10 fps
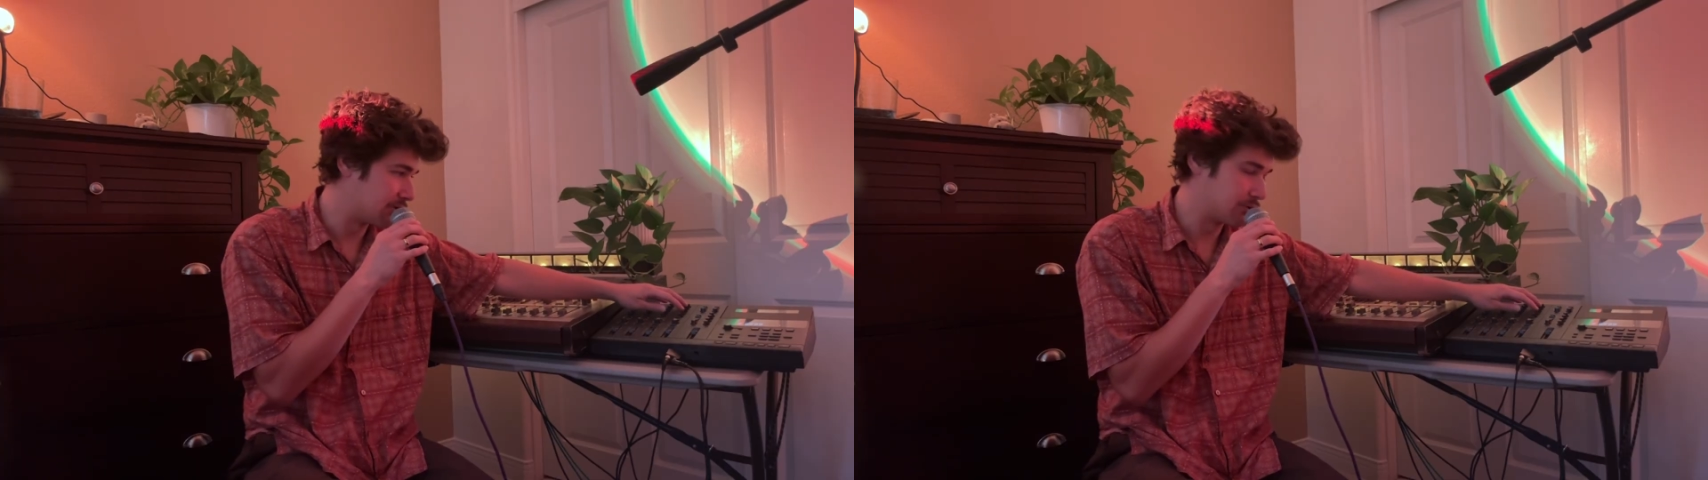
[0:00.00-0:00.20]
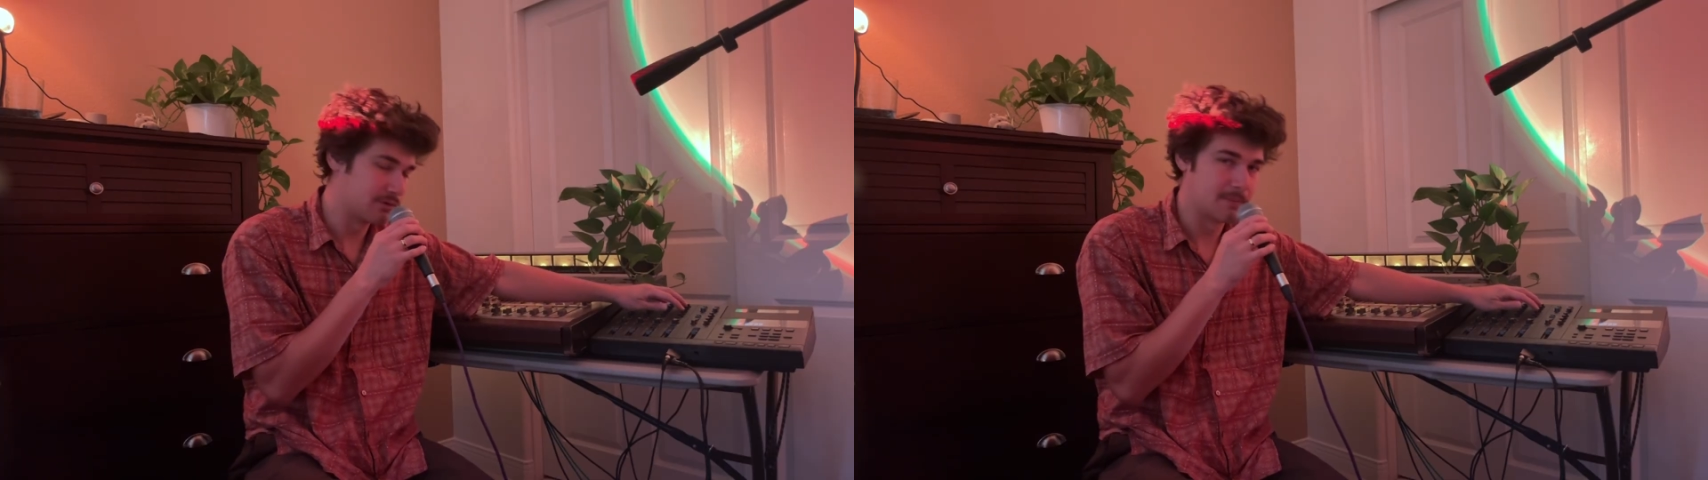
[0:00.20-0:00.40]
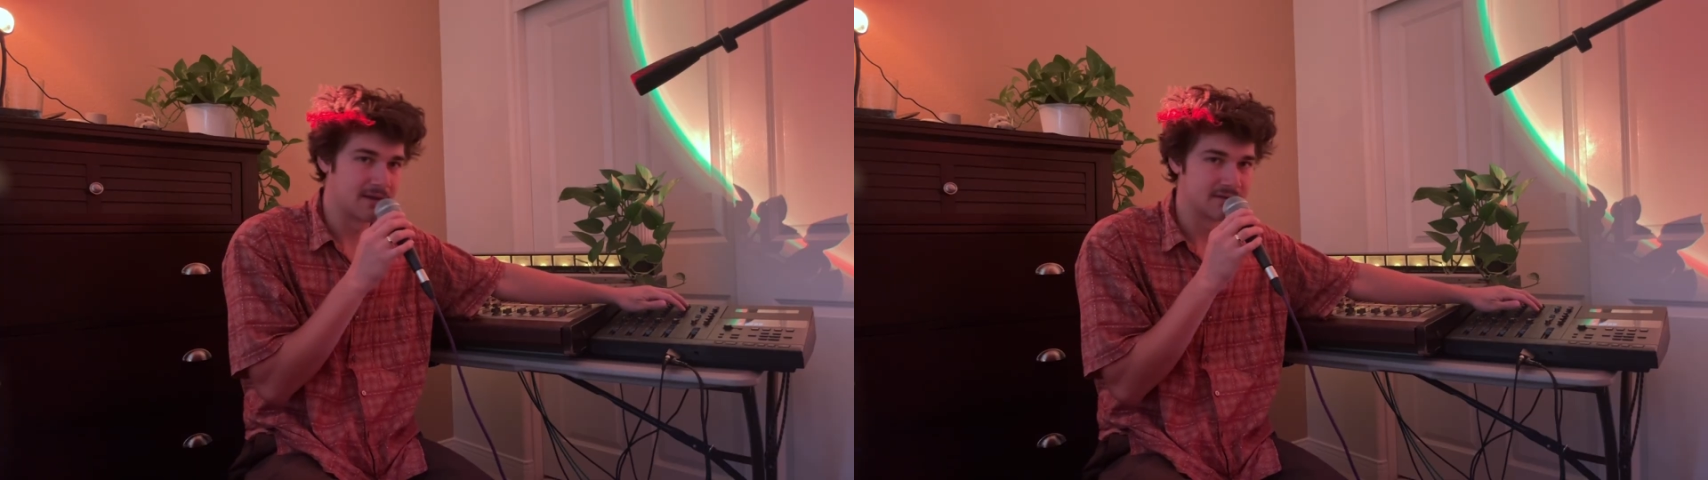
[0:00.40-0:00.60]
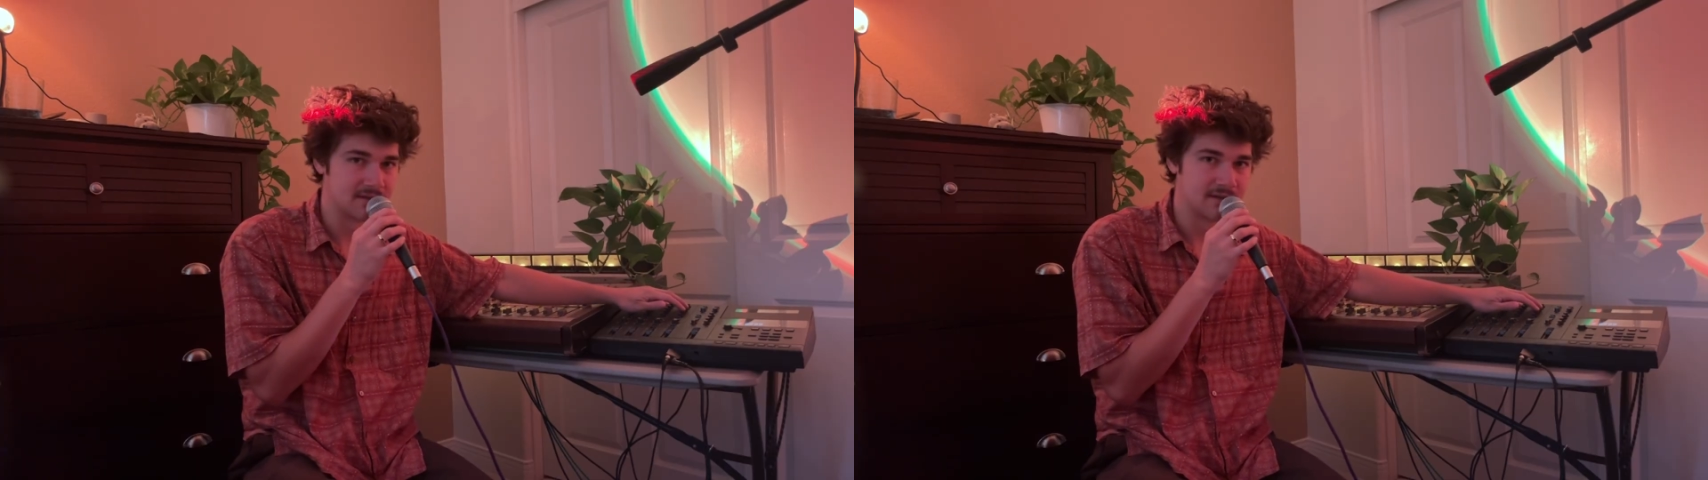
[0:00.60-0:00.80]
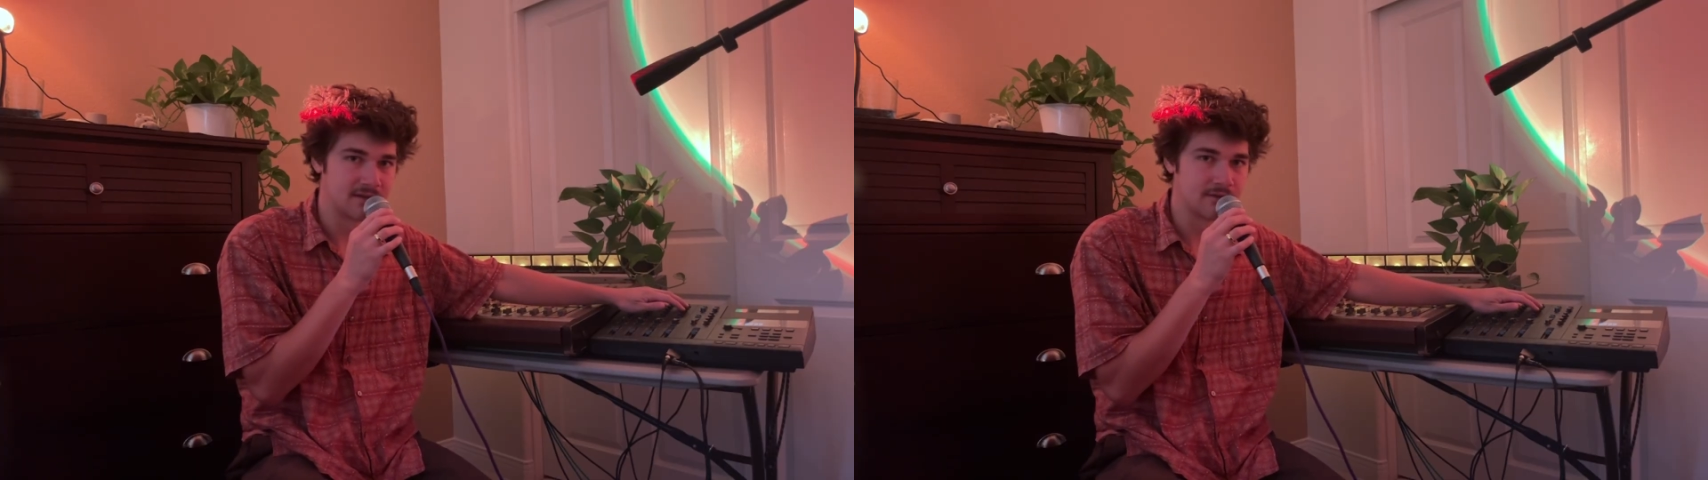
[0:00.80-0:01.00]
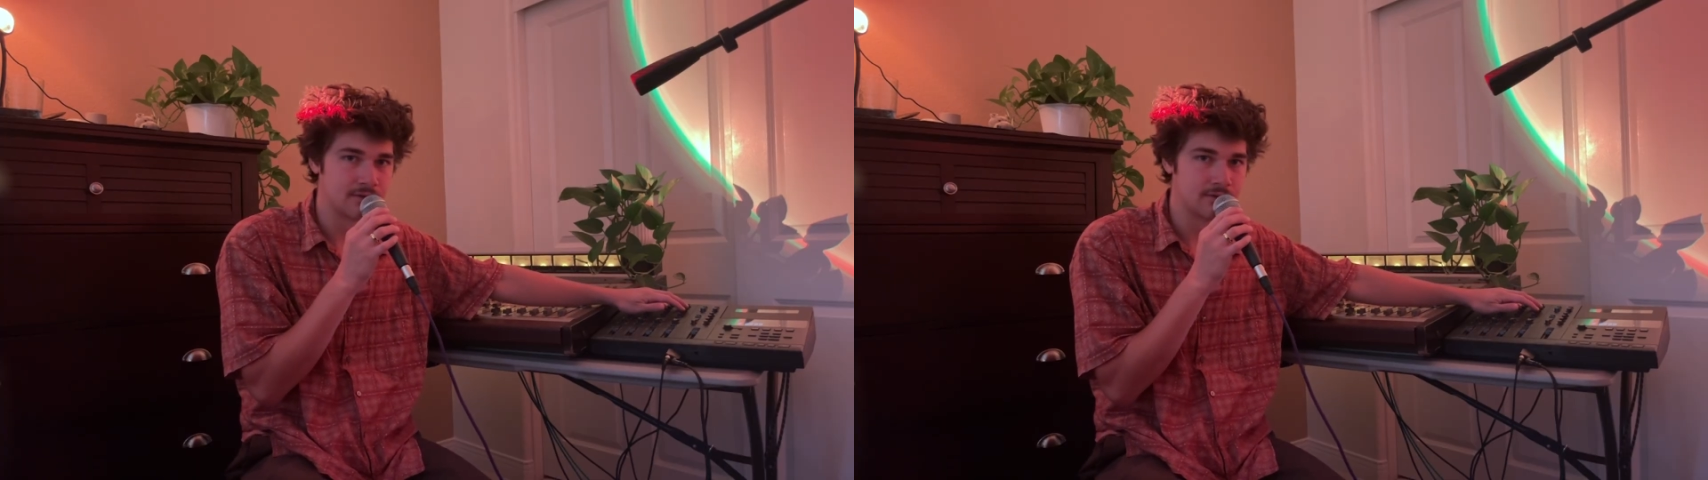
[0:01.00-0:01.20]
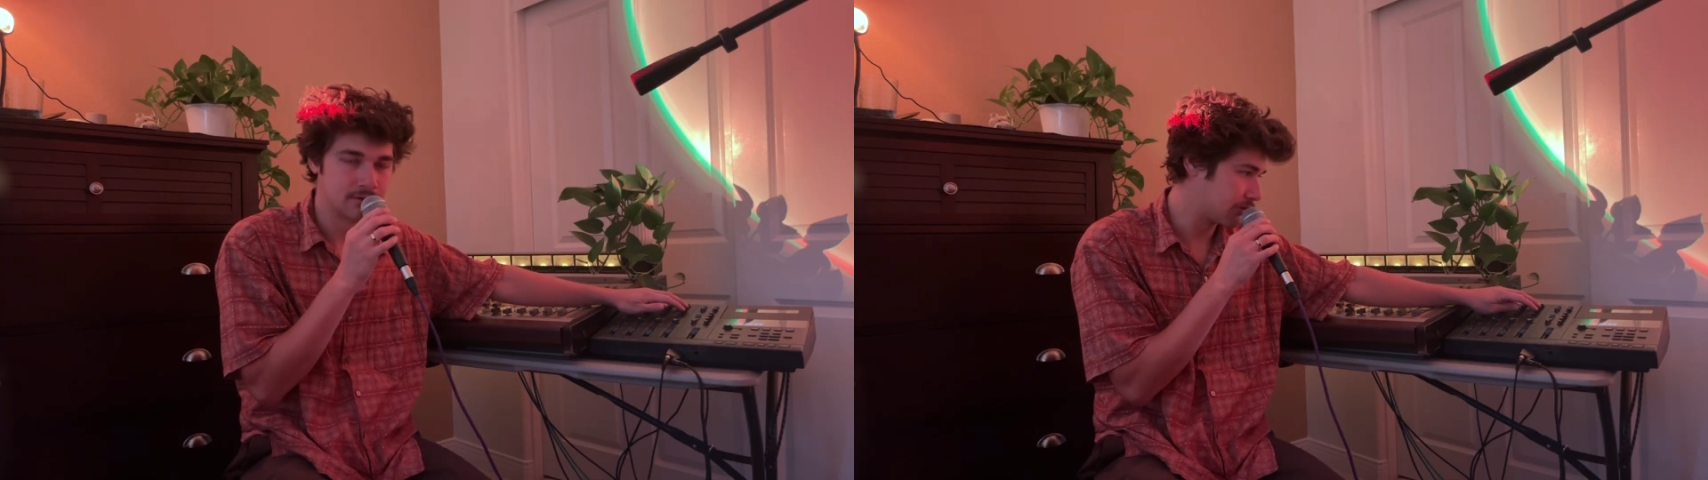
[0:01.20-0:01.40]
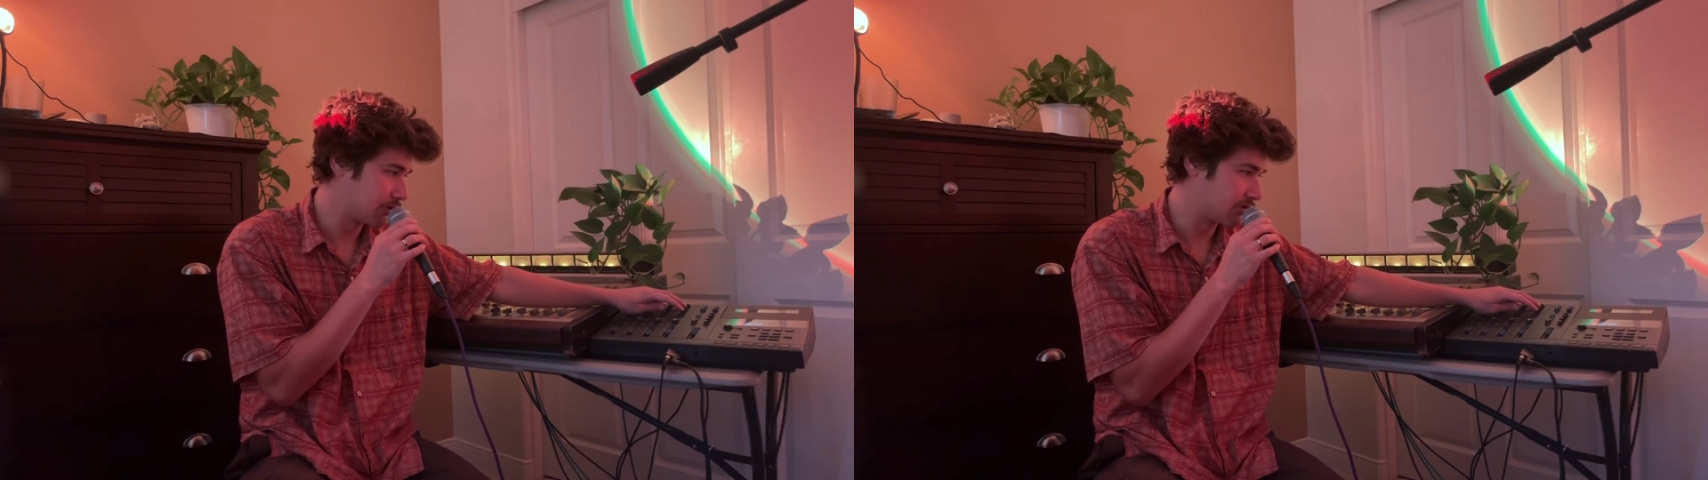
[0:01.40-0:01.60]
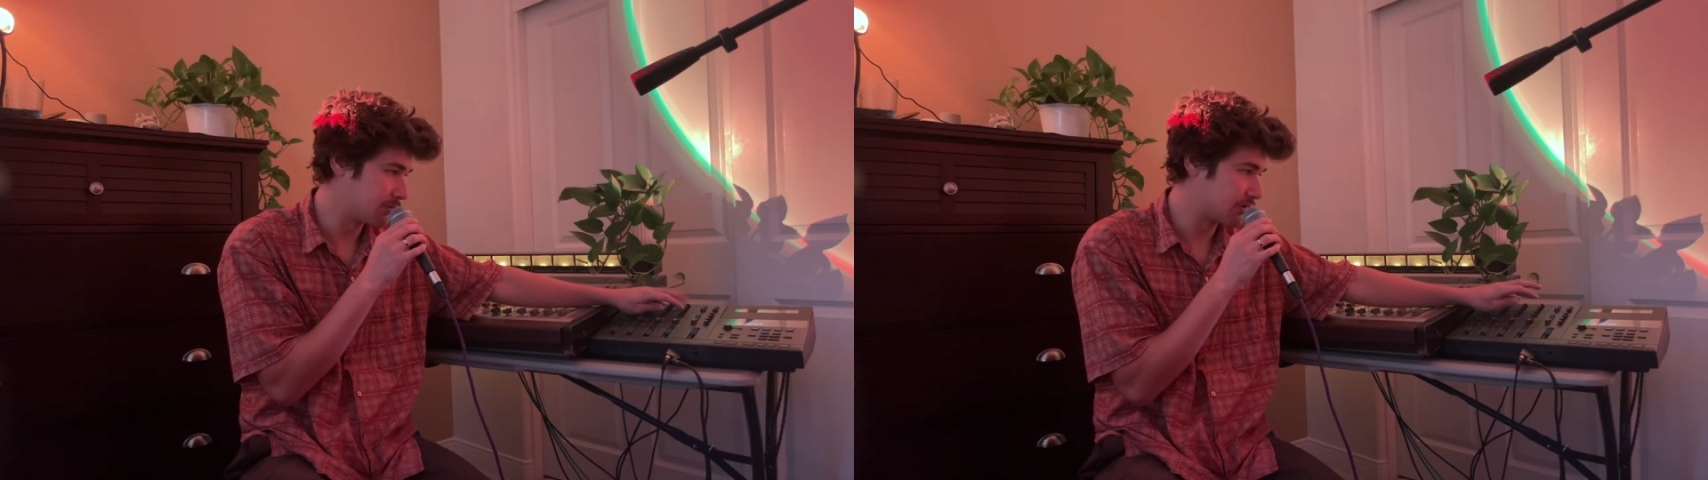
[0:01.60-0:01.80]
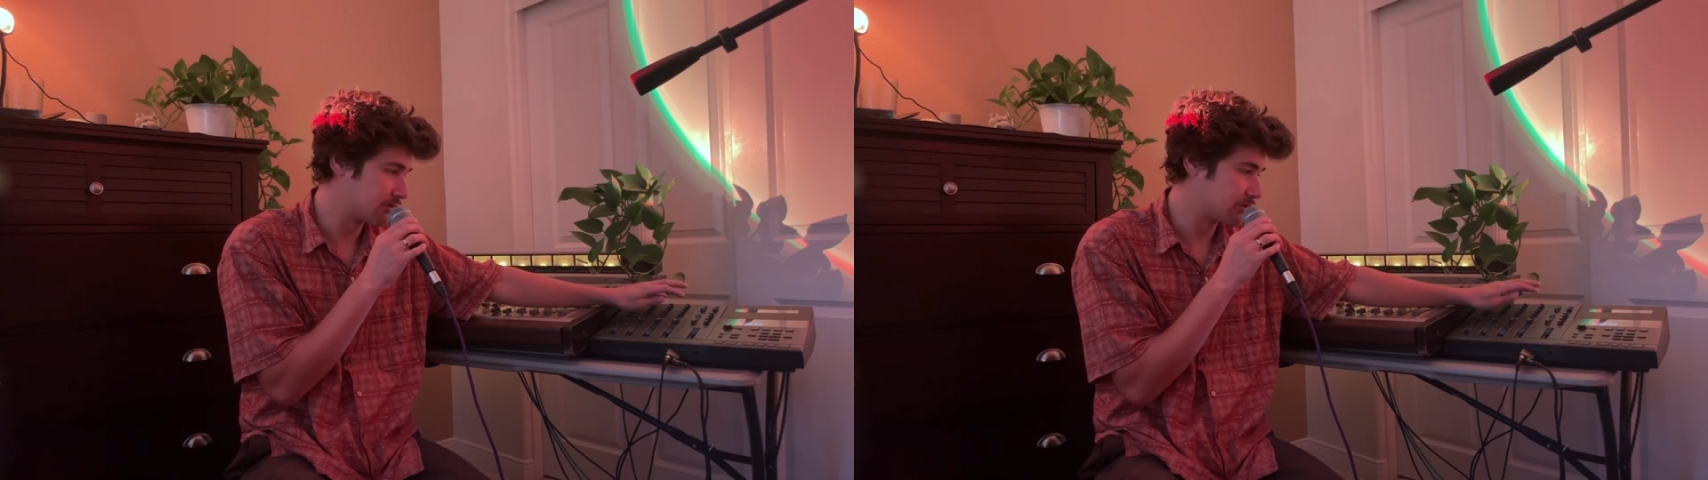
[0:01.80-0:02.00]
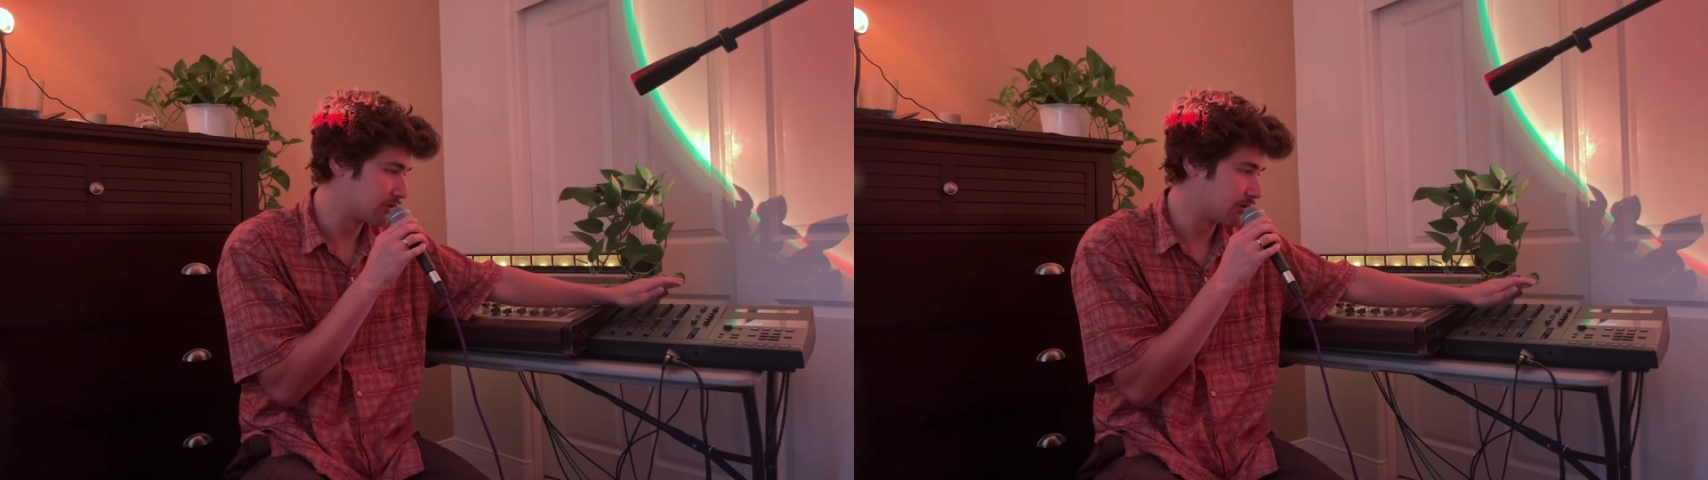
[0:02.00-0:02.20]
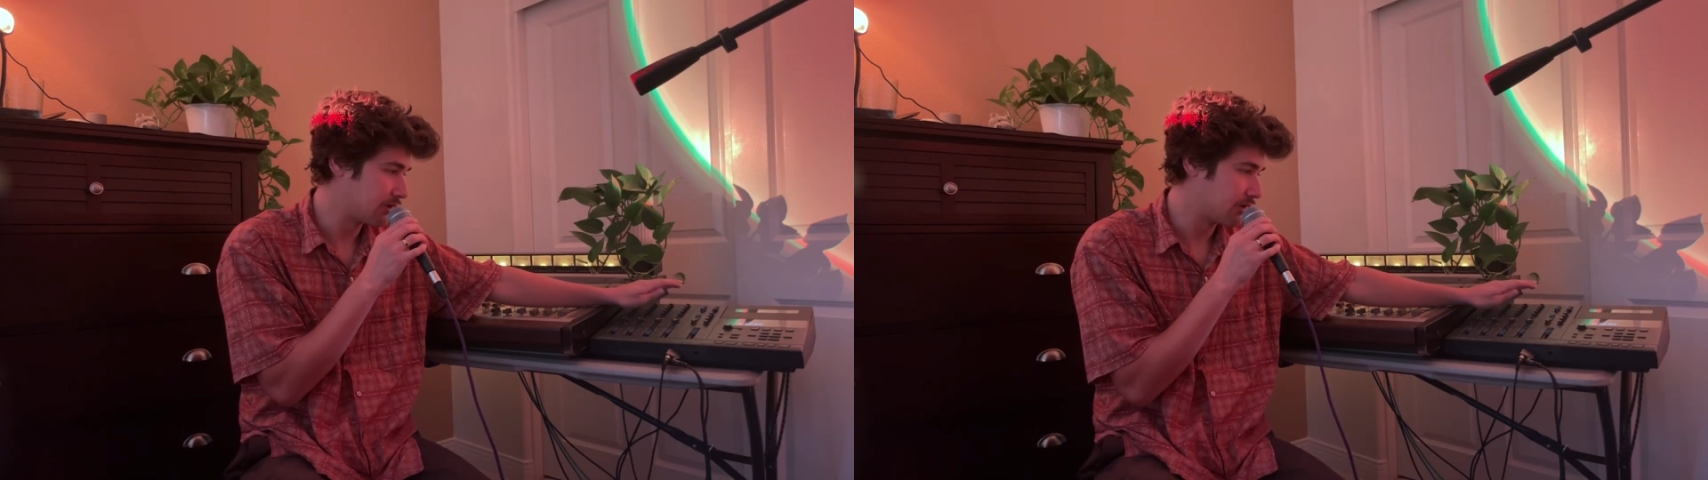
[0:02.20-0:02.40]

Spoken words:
3-band EQ here on the mixer